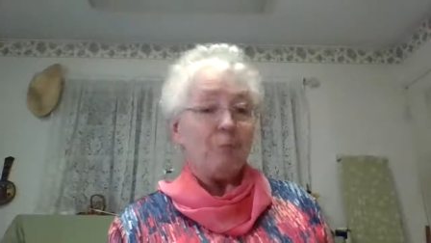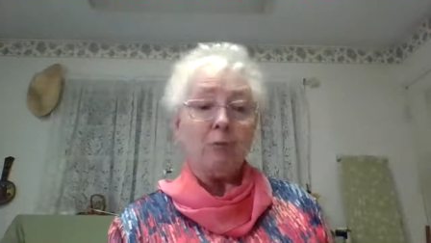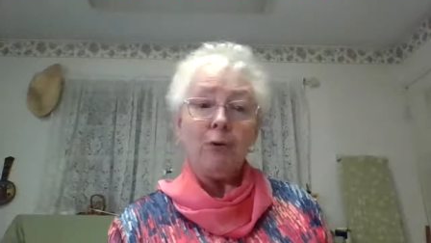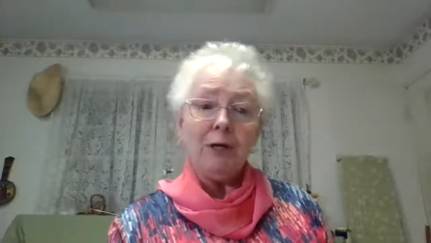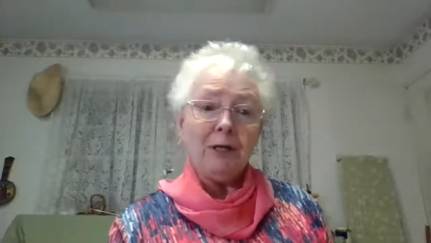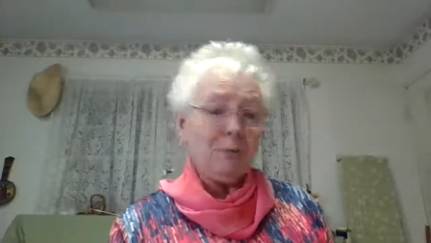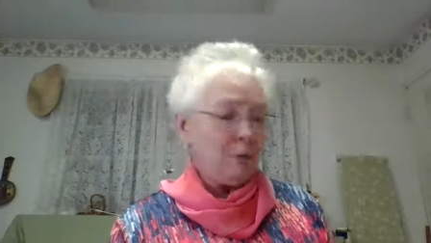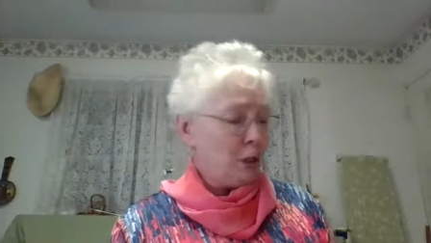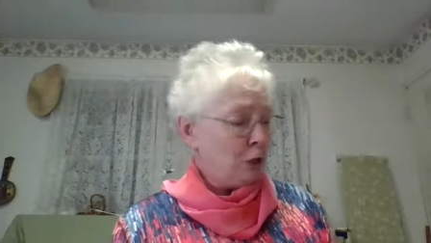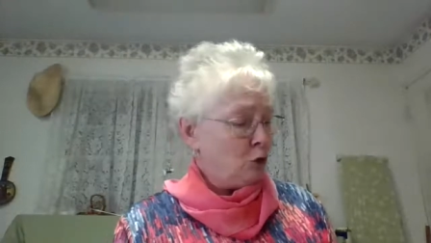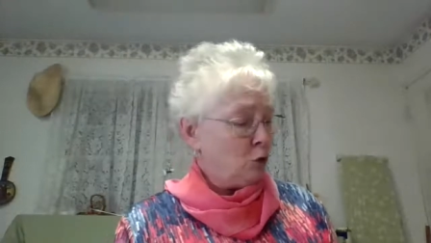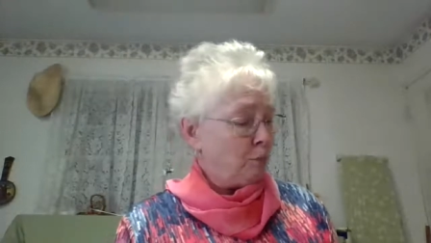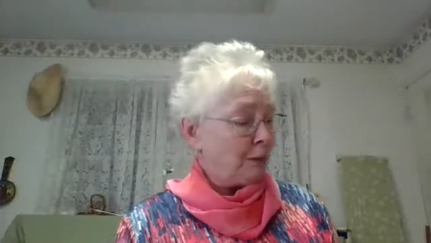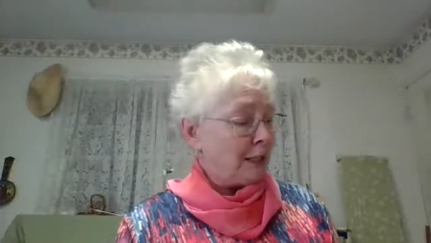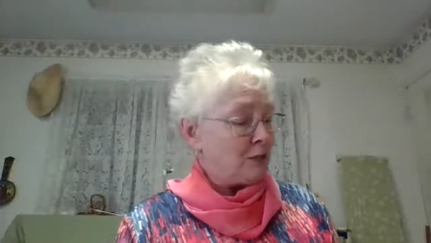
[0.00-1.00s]
bring me
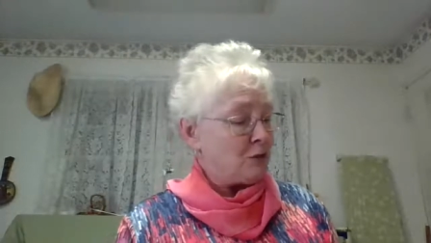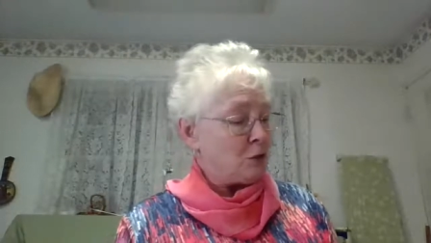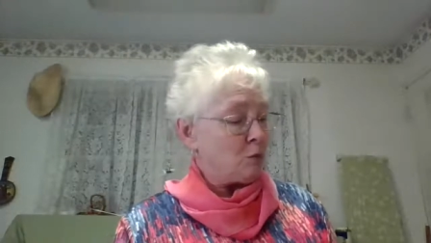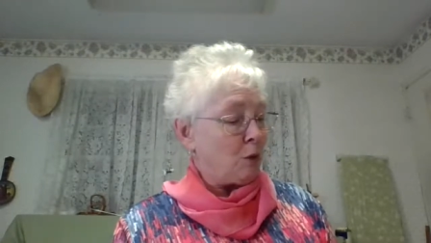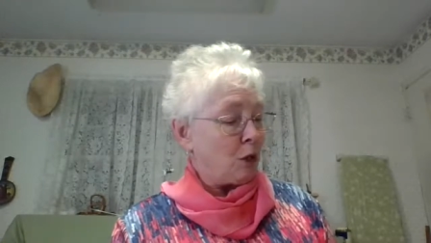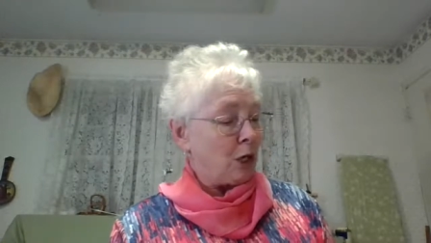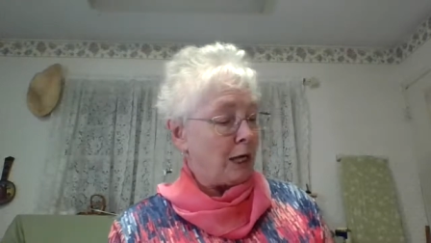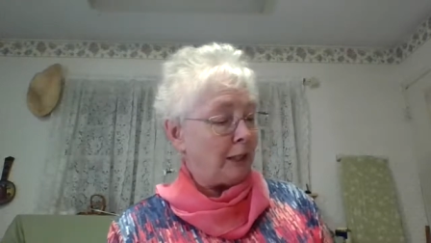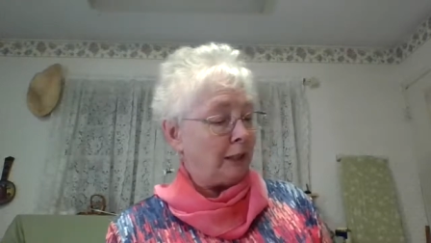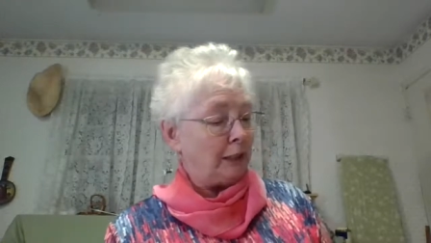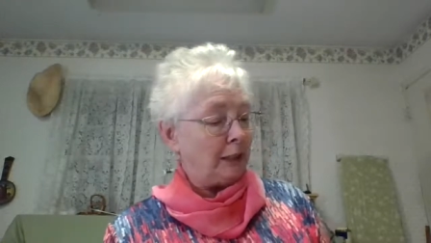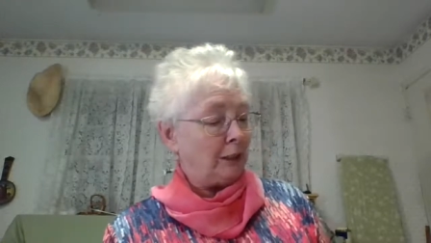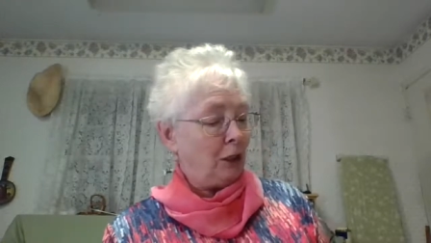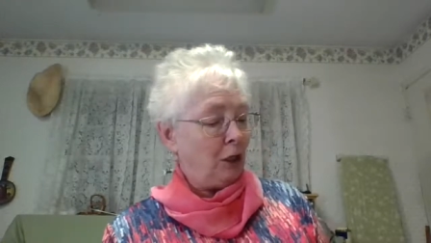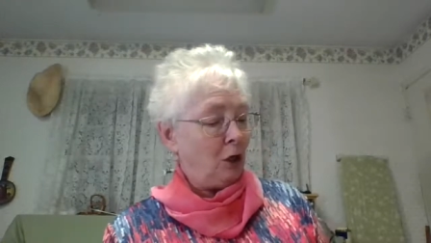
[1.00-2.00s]
to places where I can
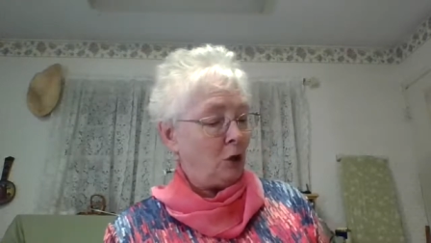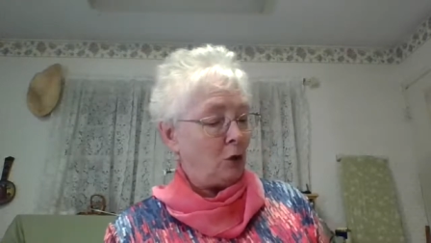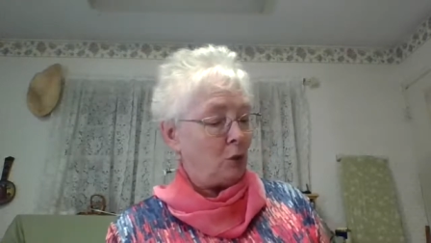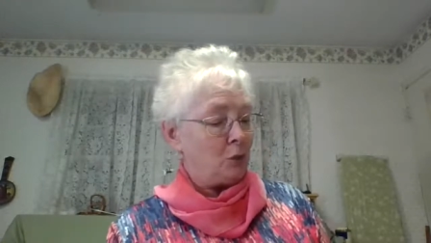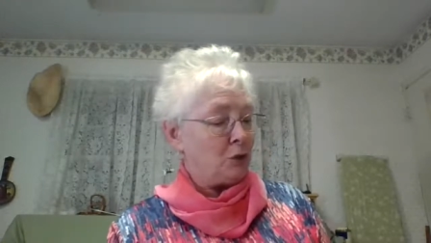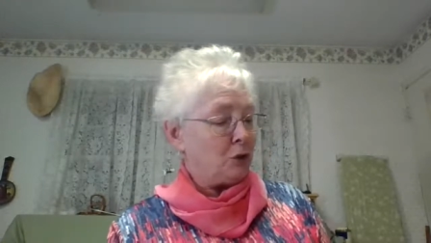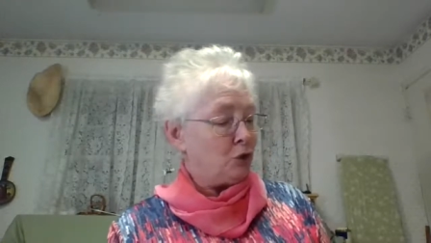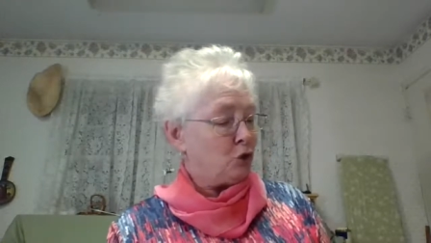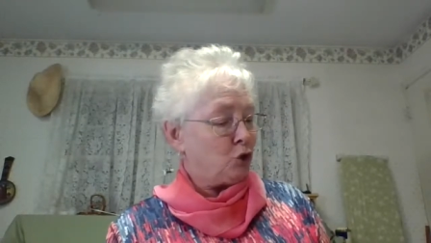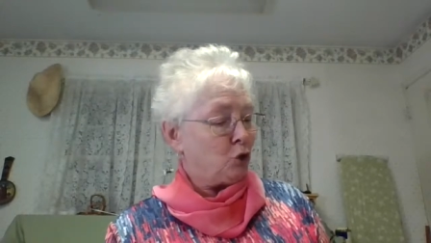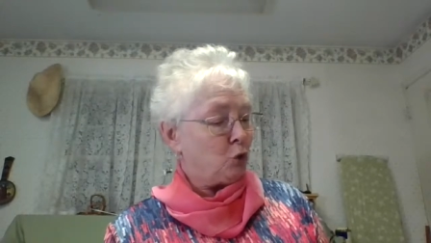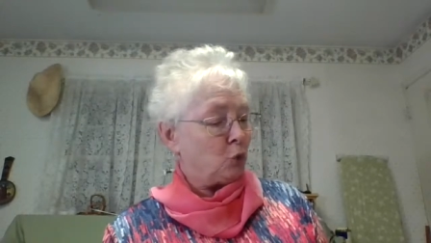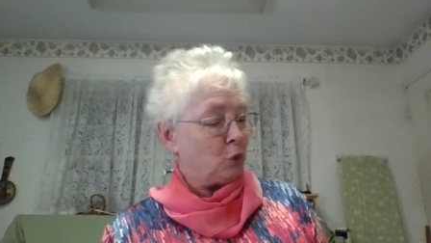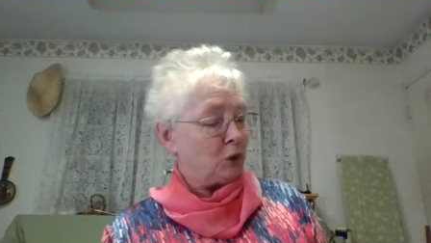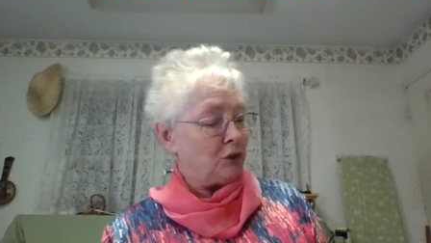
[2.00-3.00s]
get clothes and
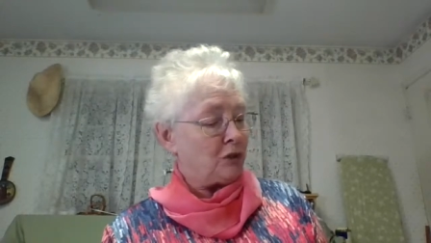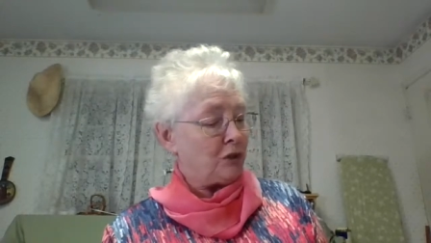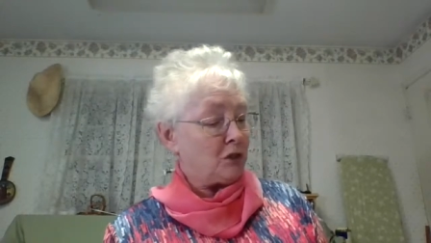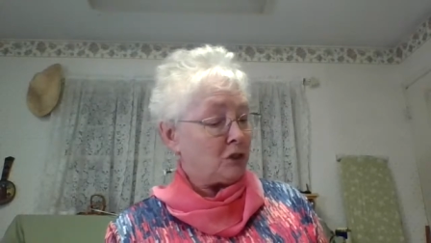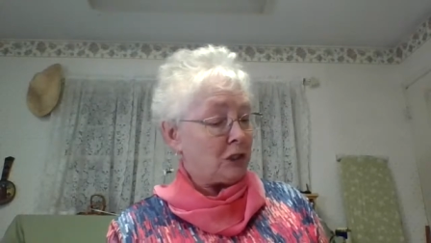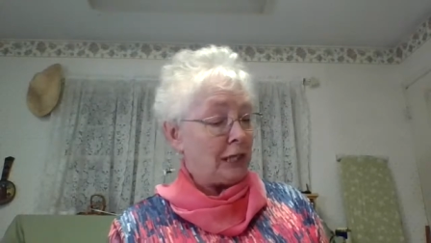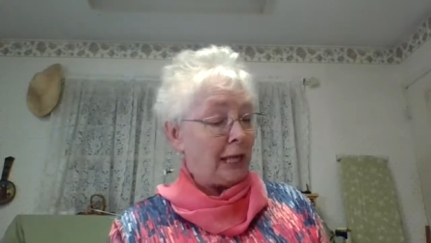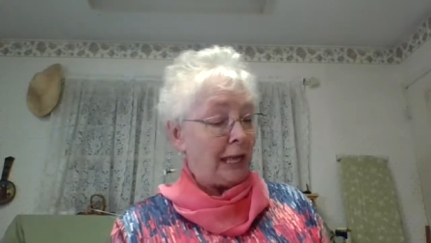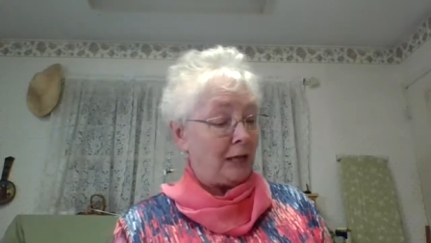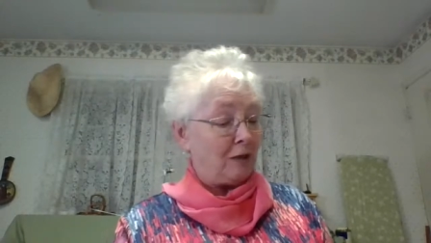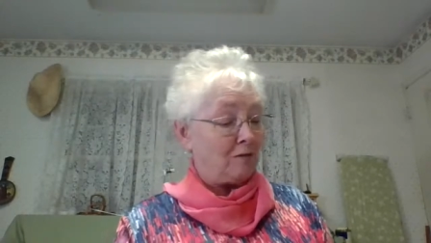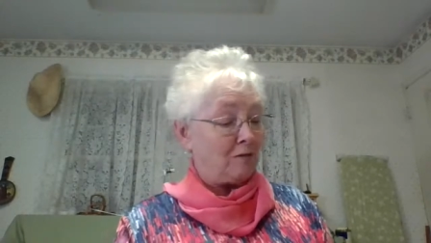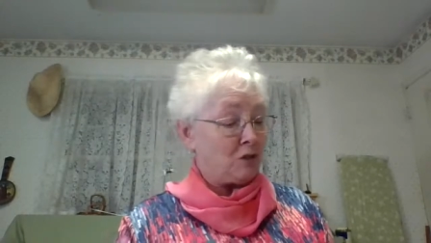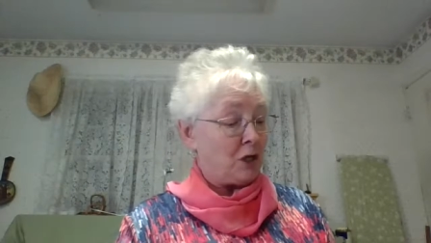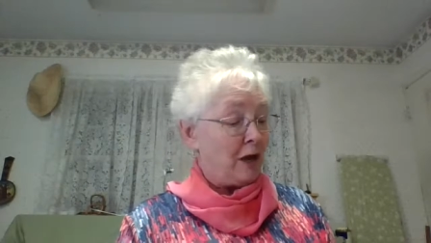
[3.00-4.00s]
jewels and
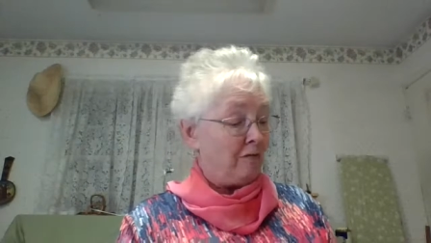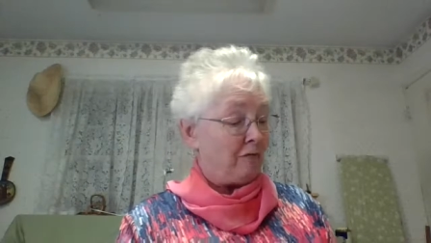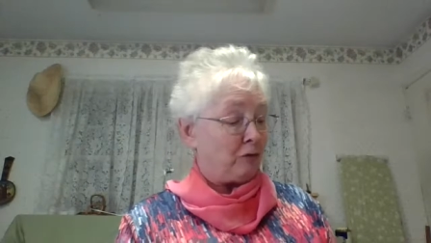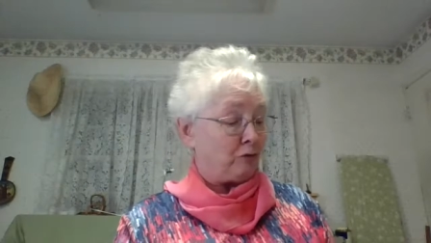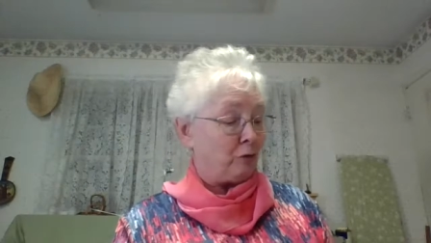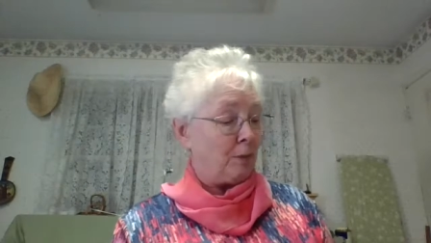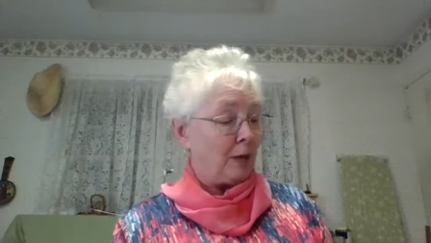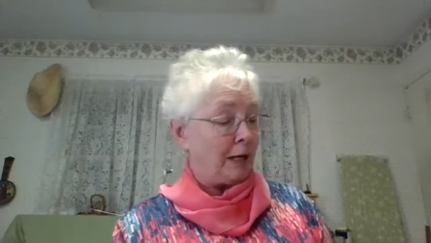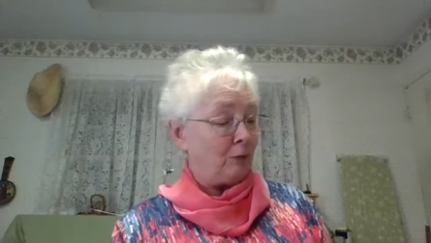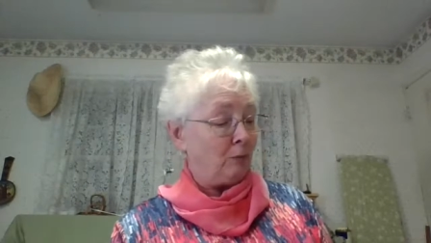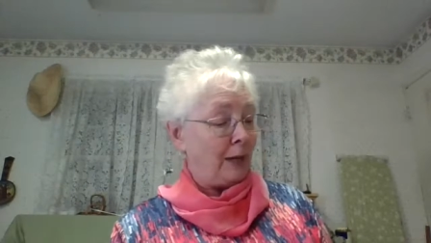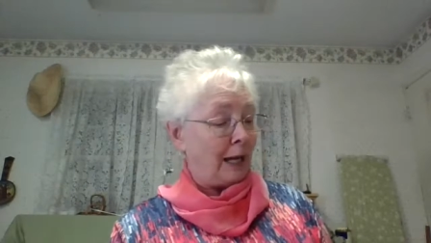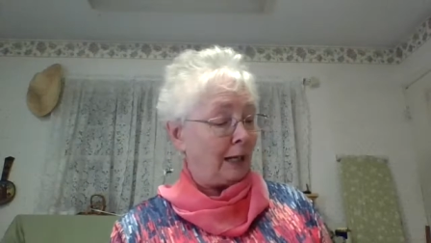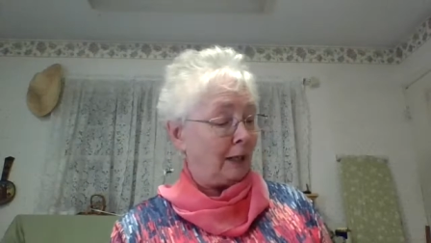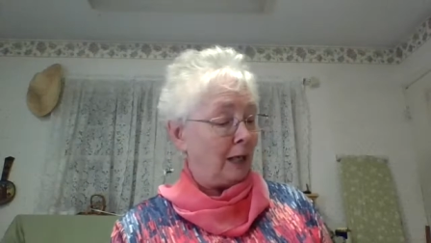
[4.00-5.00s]
slaves fit for my
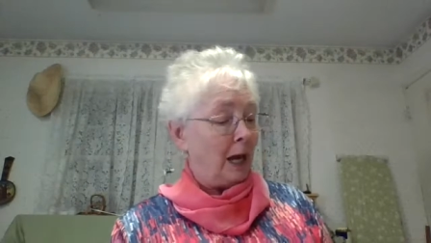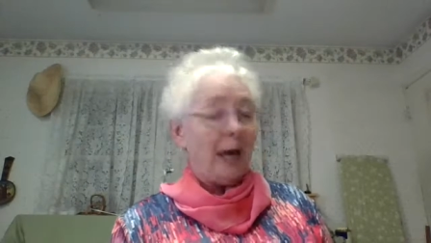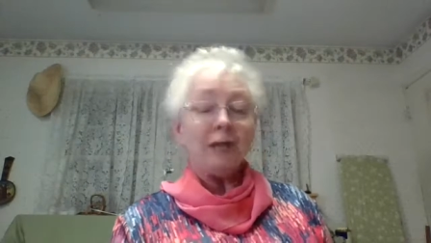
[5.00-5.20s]
rank,